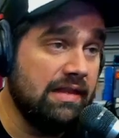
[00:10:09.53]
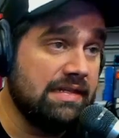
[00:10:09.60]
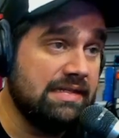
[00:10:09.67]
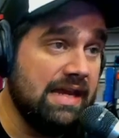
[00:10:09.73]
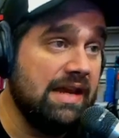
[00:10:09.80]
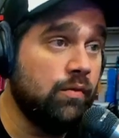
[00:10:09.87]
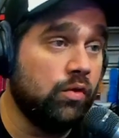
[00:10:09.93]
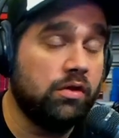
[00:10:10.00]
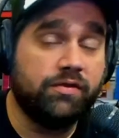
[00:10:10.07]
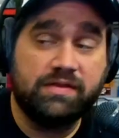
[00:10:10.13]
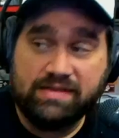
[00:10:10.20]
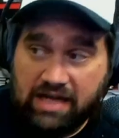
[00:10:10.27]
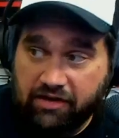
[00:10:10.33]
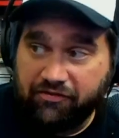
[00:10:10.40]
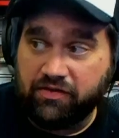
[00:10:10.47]
the date will
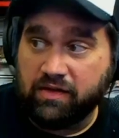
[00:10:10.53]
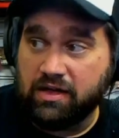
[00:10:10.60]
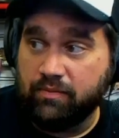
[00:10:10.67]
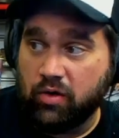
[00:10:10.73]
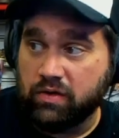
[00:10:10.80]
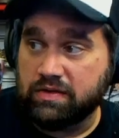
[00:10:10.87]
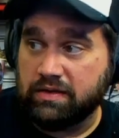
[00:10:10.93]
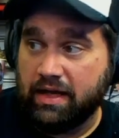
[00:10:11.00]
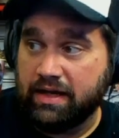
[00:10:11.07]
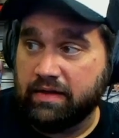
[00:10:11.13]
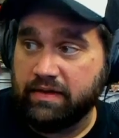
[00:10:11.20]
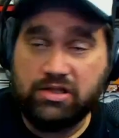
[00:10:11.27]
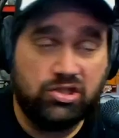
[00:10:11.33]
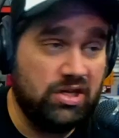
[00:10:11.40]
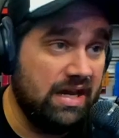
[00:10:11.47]
definitely most
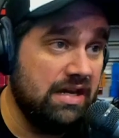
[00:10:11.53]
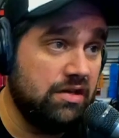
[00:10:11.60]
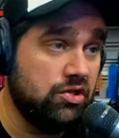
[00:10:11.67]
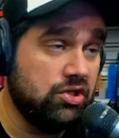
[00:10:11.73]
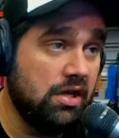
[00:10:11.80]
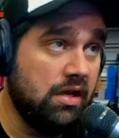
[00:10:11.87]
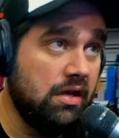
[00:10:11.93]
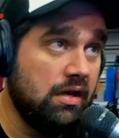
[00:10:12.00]
likely change.